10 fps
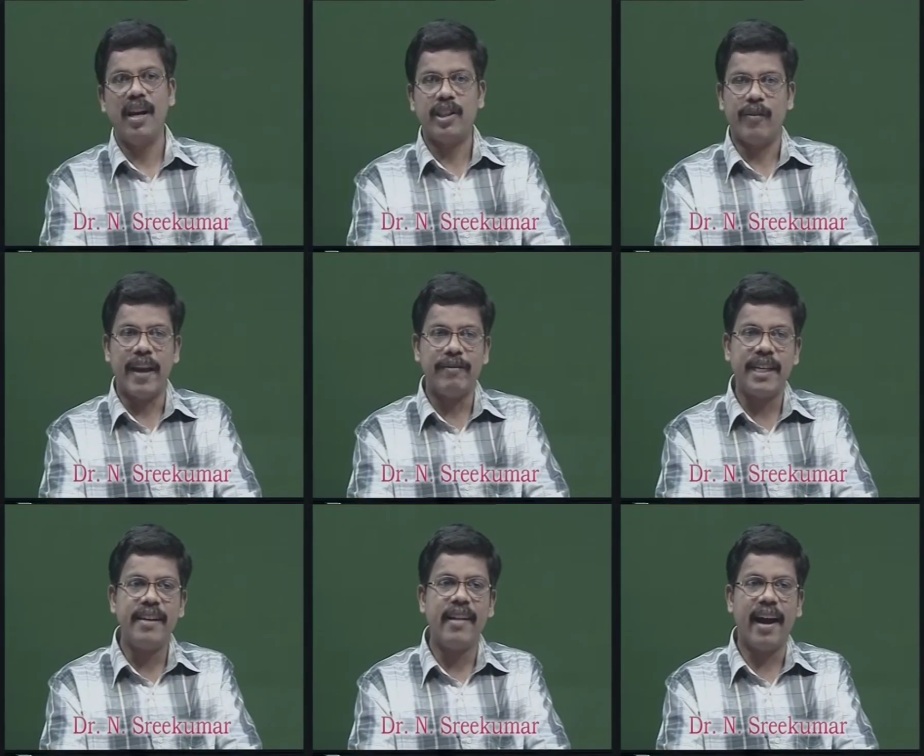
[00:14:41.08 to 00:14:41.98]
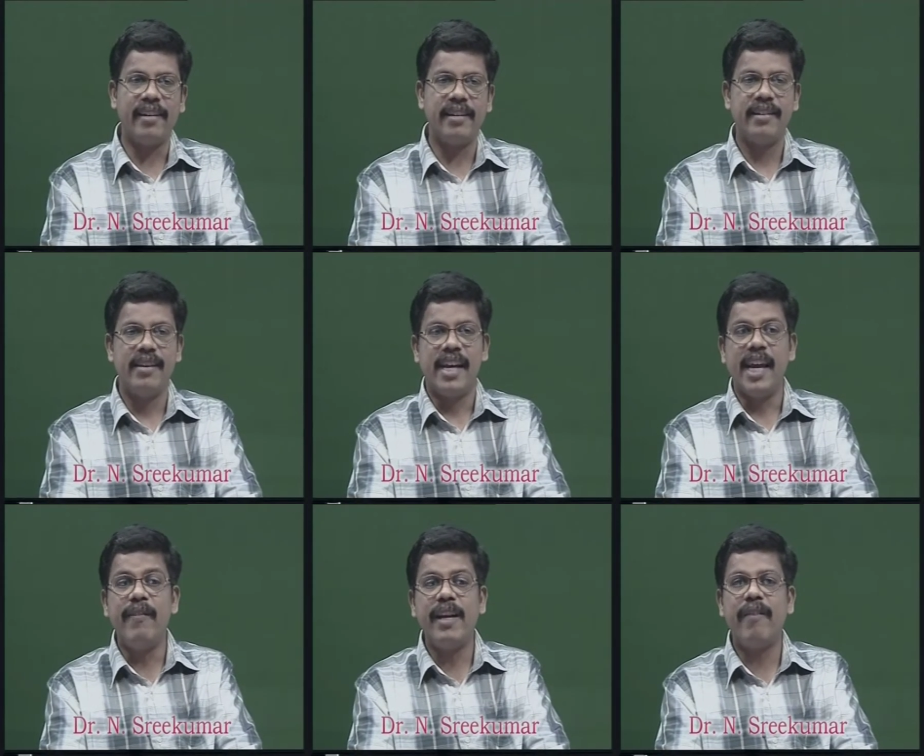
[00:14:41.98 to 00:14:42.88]
So, we have seen that
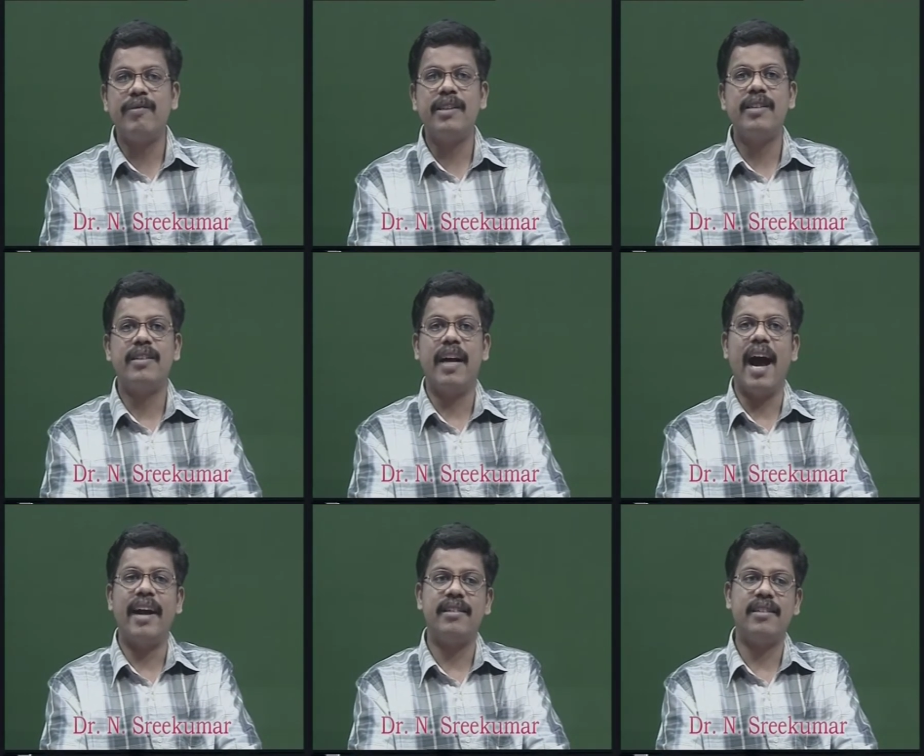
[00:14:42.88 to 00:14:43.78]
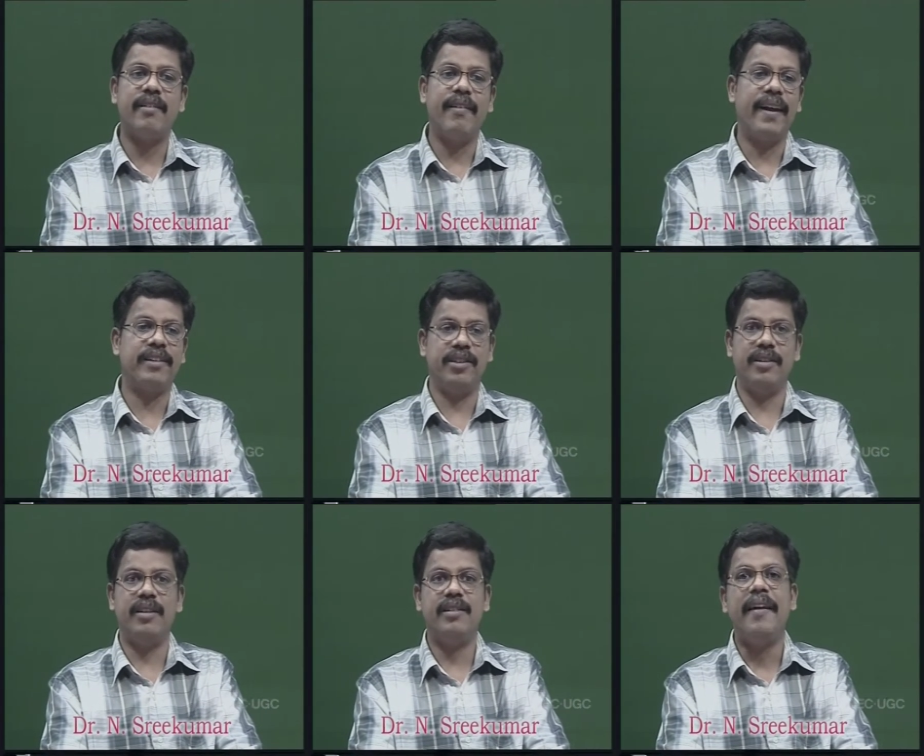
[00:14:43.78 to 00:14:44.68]
even after the eidetic reduction,
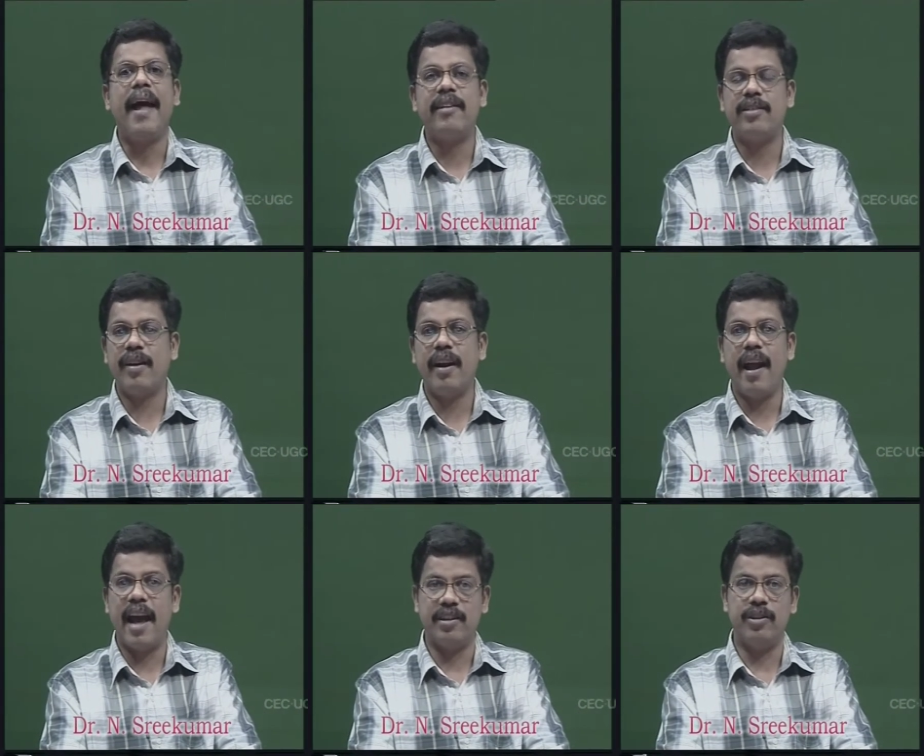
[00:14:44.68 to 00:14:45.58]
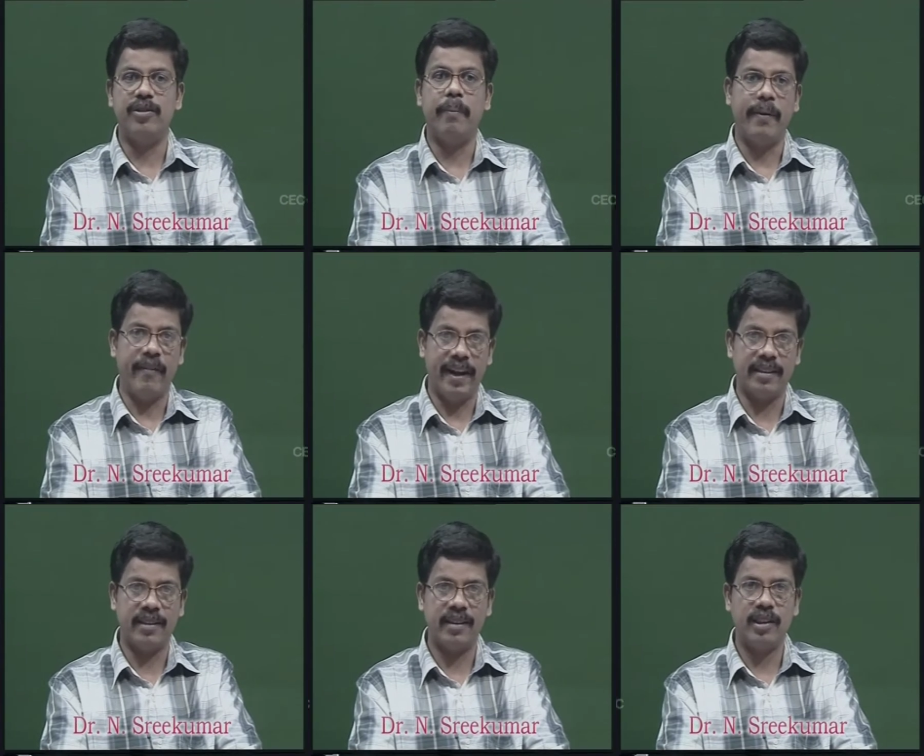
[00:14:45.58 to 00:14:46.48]
the natural attitude
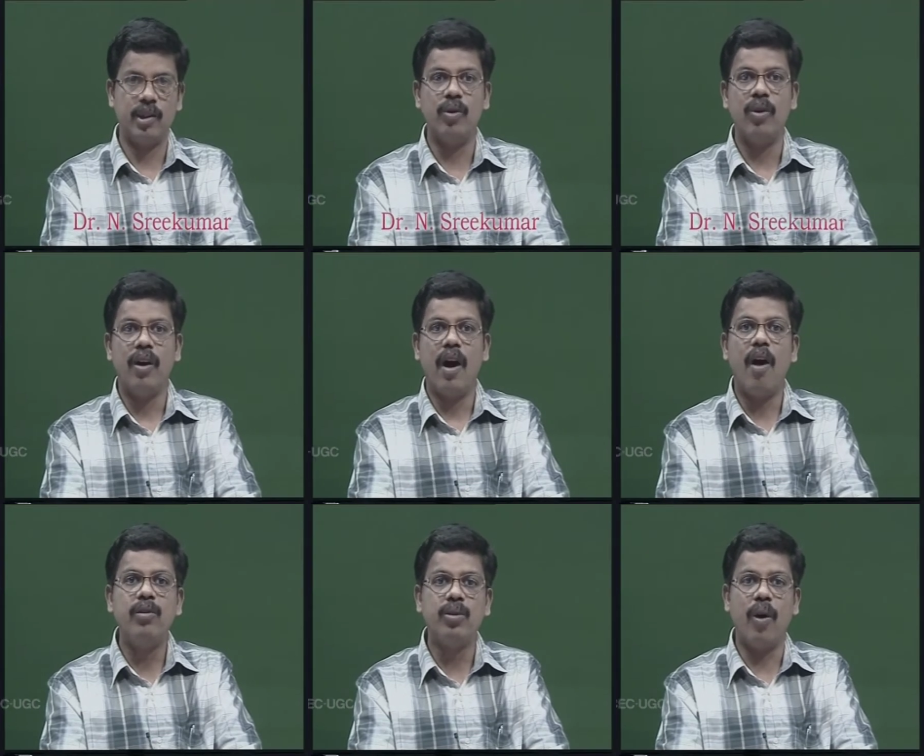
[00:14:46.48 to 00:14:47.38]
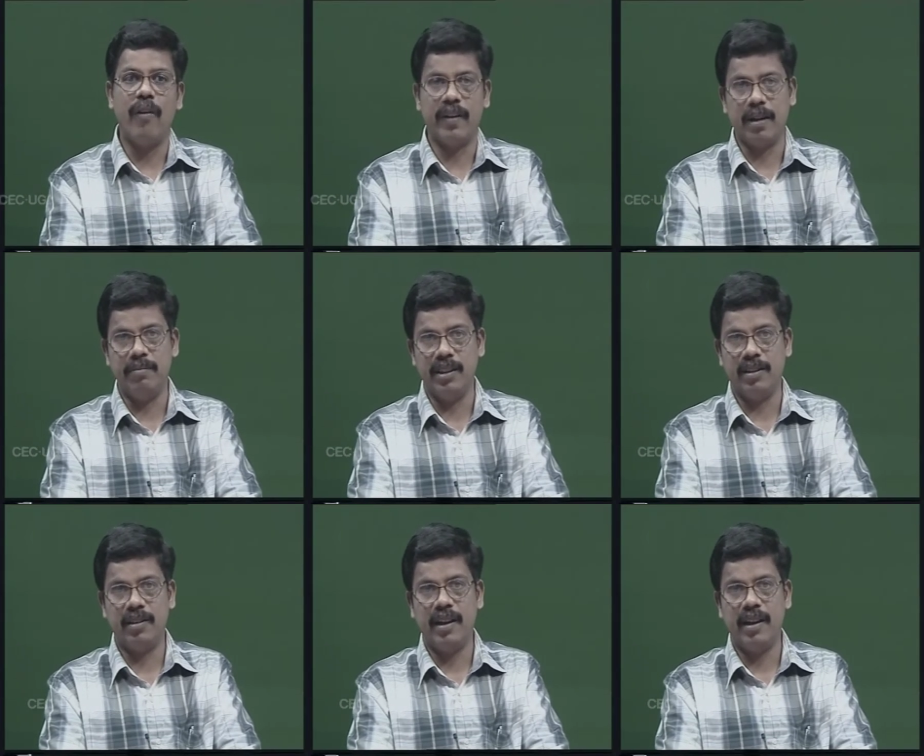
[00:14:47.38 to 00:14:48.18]
prevails. So, how to overcome this?